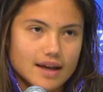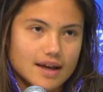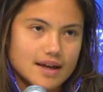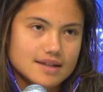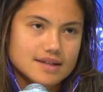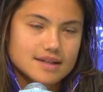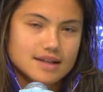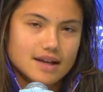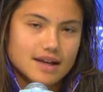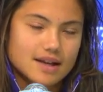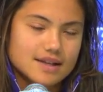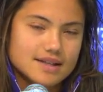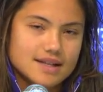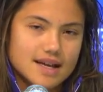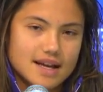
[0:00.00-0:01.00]

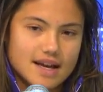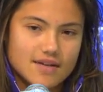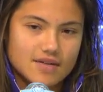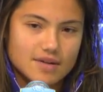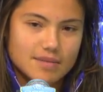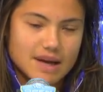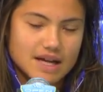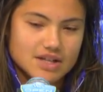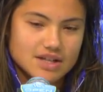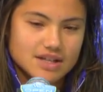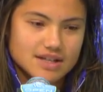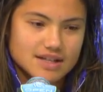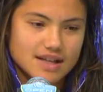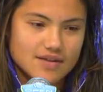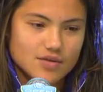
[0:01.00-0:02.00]
I said, every match at
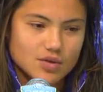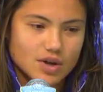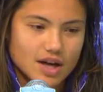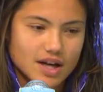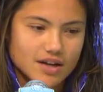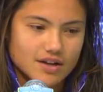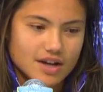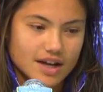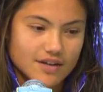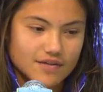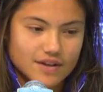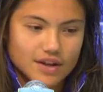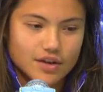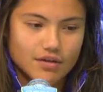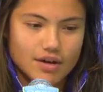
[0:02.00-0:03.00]
this level, kind of I
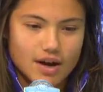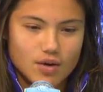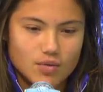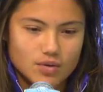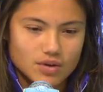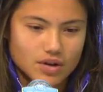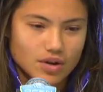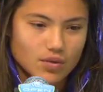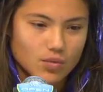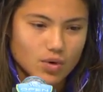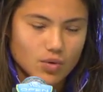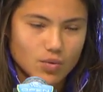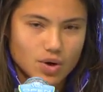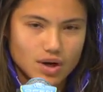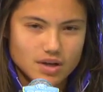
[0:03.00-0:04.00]
figure out, you know,
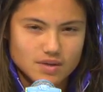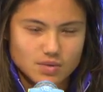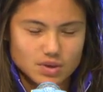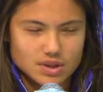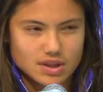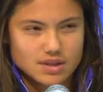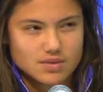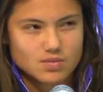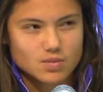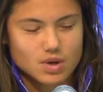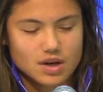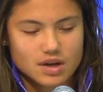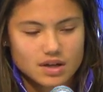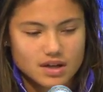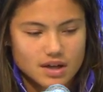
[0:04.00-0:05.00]
what works, what doesn't
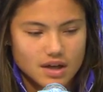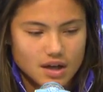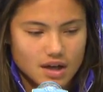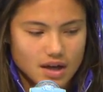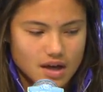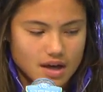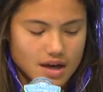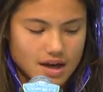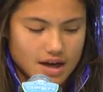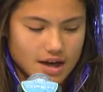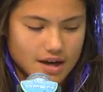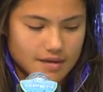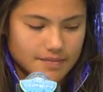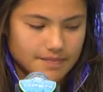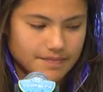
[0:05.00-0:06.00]
work,
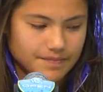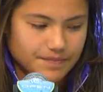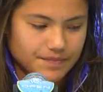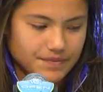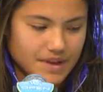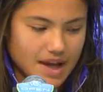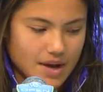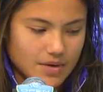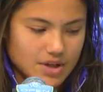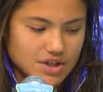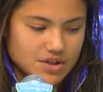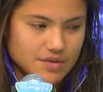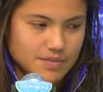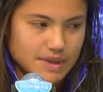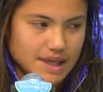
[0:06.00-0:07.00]
how I
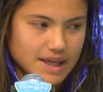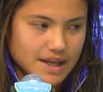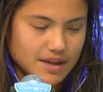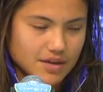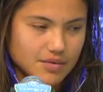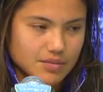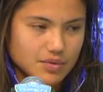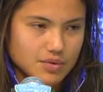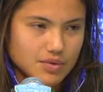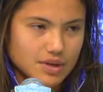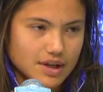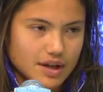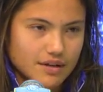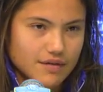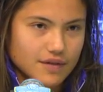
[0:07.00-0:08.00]
should be hitting the ball,
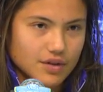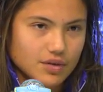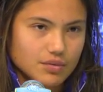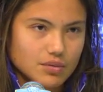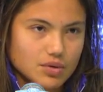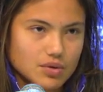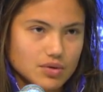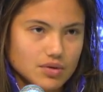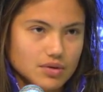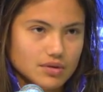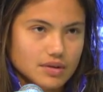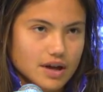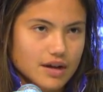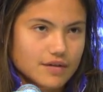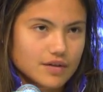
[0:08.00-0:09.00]
and I feel more
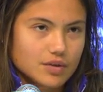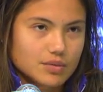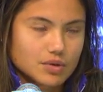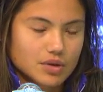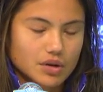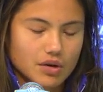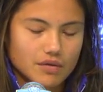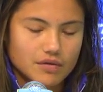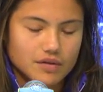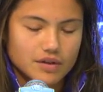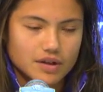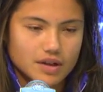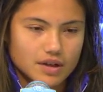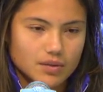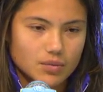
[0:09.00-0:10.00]

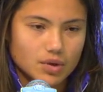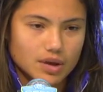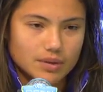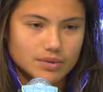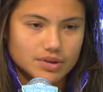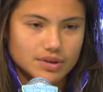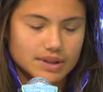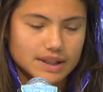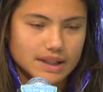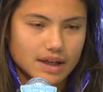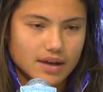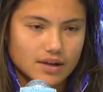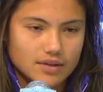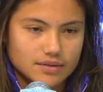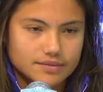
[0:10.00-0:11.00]
confident in what I'm doing now.